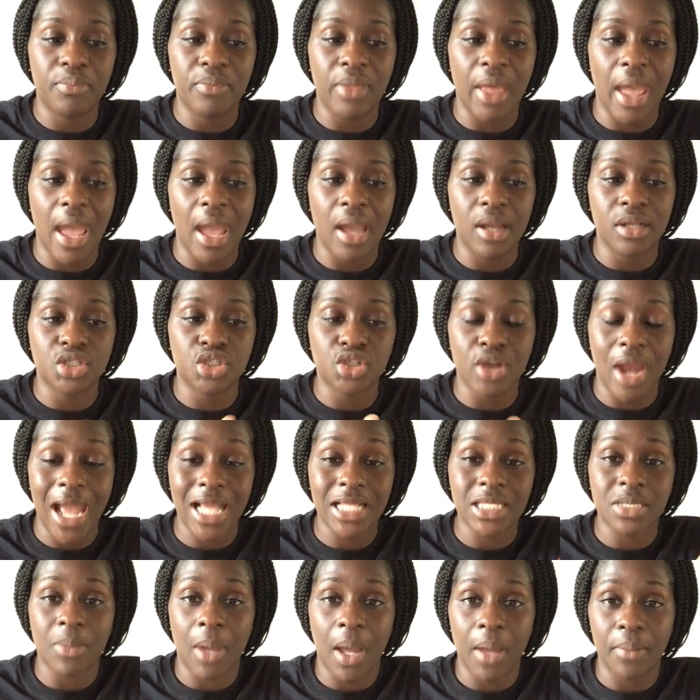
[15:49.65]
that
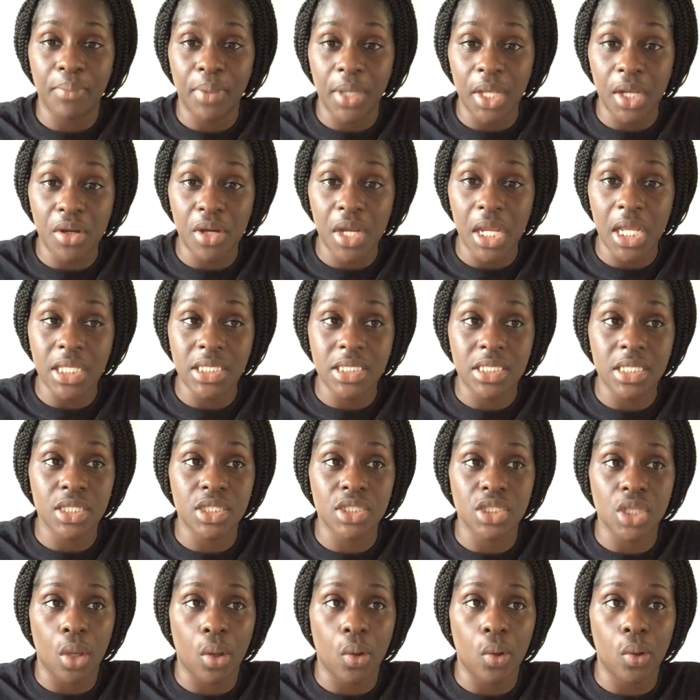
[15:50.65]
tracks my periods,
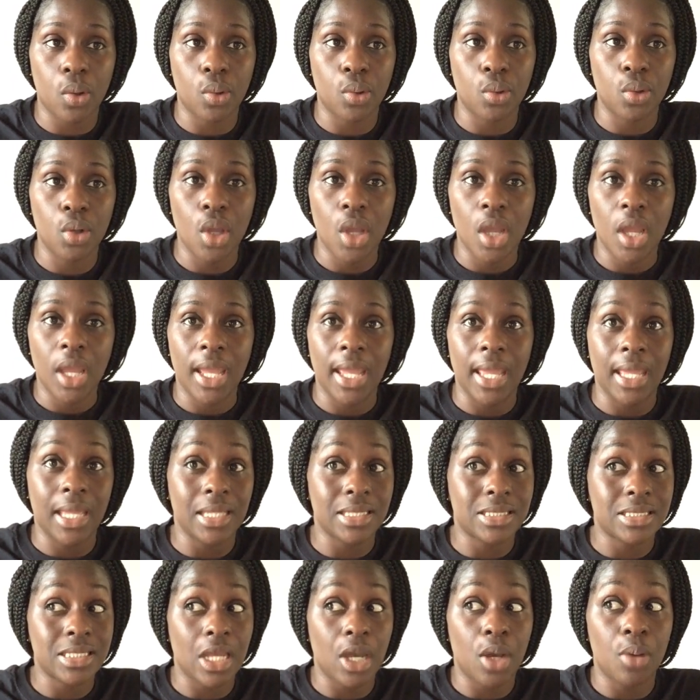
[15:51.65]
so it
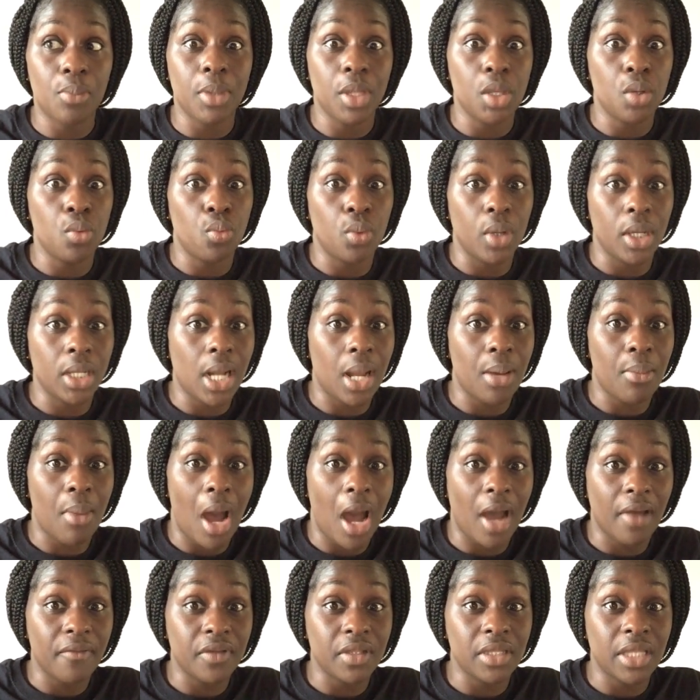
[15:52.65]
could tell me when I'm
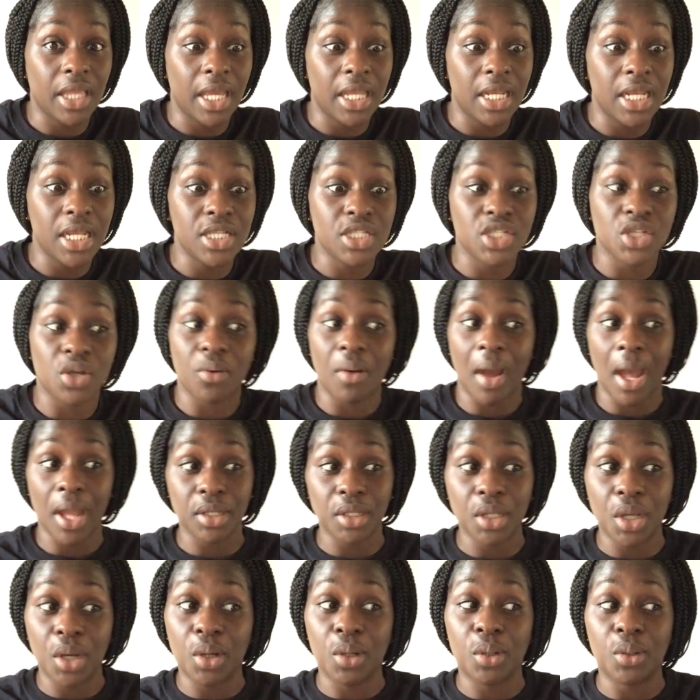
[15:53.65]
ovulating, so
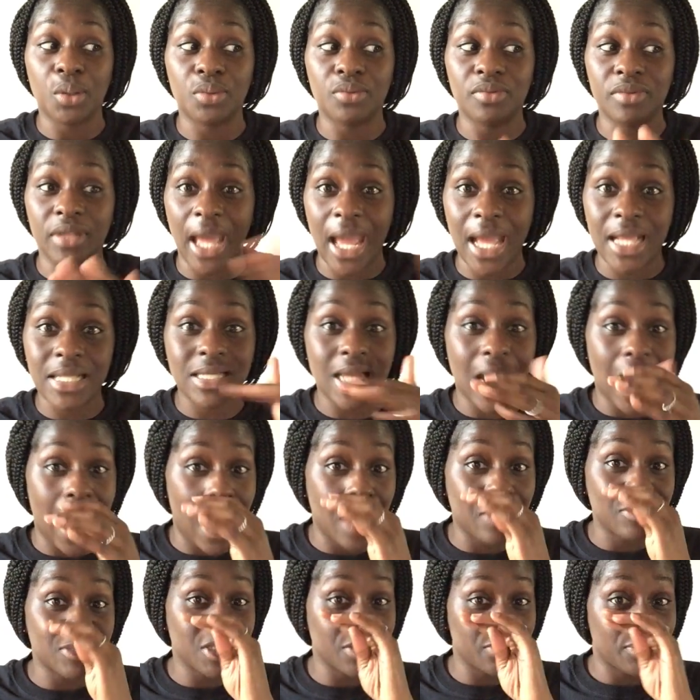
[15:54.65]
I know that
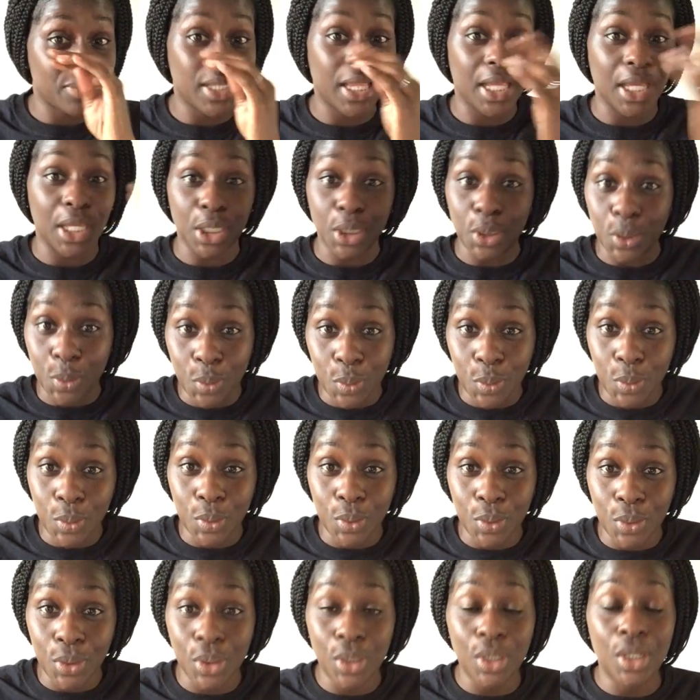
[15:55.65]
time to play it
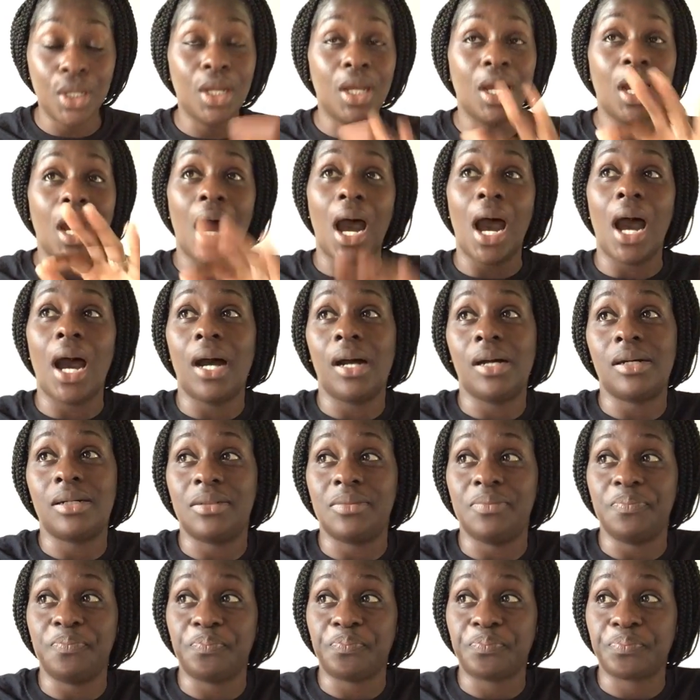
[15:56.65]
cool.
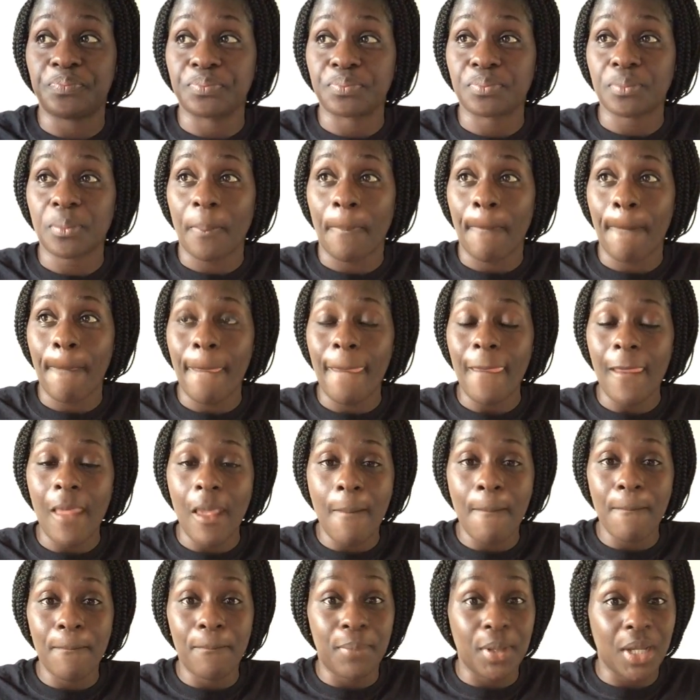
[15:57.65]
Um,
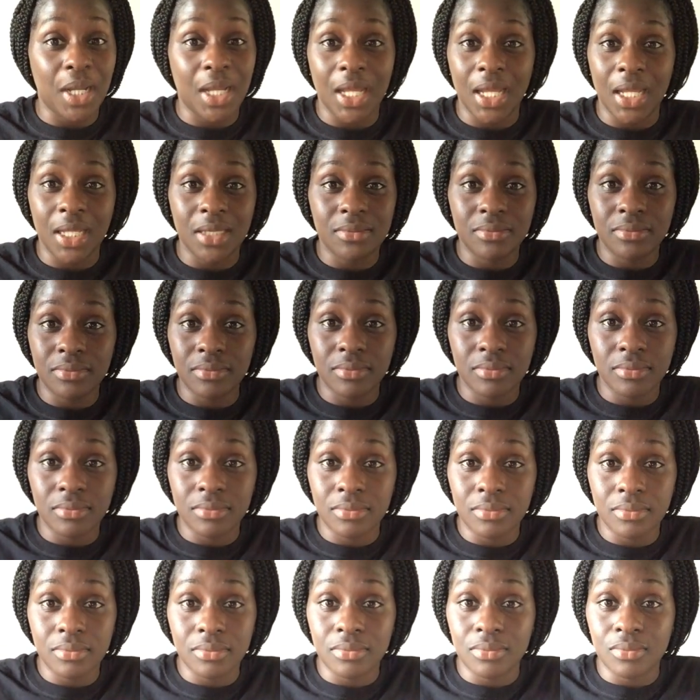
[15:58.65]
but
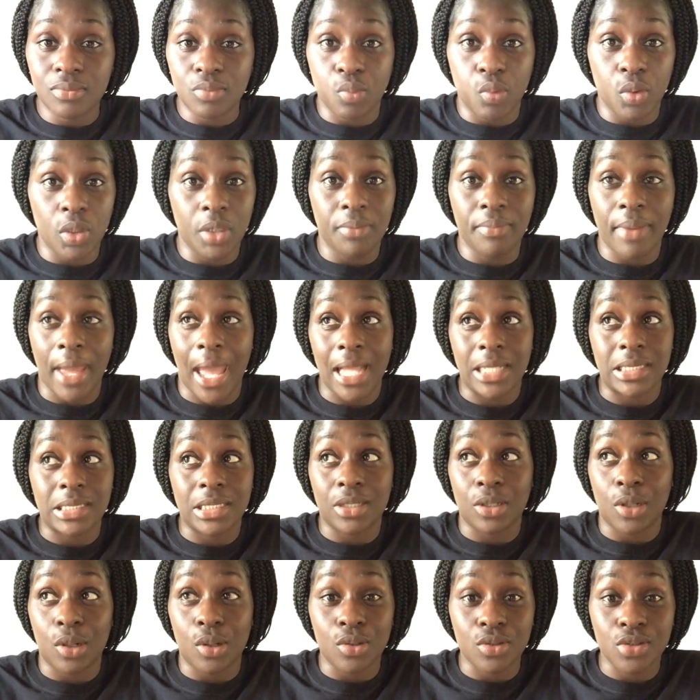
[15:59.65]
we back
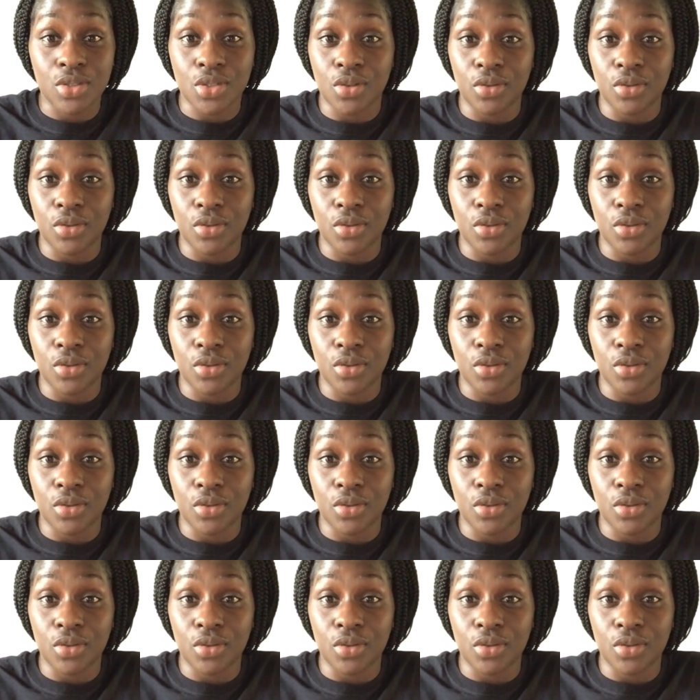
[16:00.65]
to the old